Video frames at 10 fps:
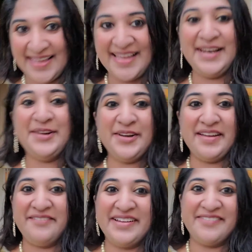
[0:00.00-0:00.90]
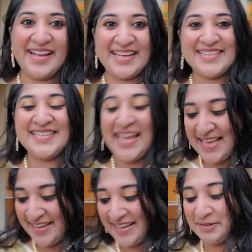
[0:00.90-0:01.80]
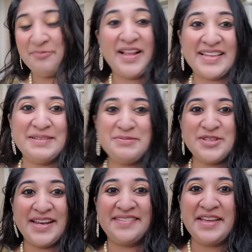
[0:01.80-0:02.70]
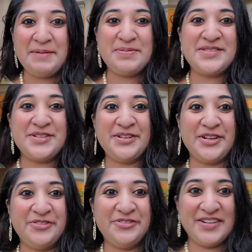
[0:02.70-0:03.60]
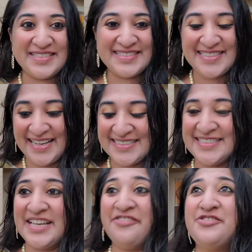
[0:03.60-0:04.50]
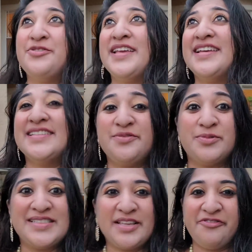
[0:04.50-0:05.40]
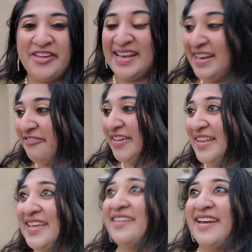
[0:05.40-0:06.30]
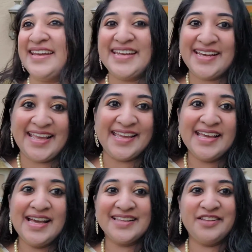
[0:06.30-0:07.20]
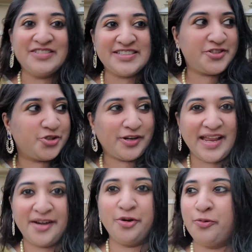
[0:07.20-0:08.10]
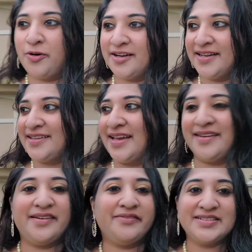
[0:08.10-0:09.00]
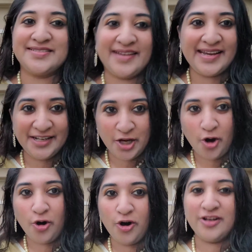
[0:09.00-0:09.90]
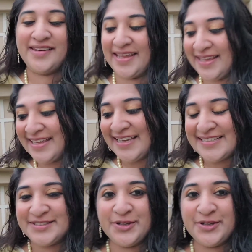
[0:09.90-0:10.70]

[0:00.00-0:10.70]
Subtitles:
Hello everyone, welcome to another episode of Versatile Chef. Today was a very rainy day. There was a tornado warning and it was raining all day. So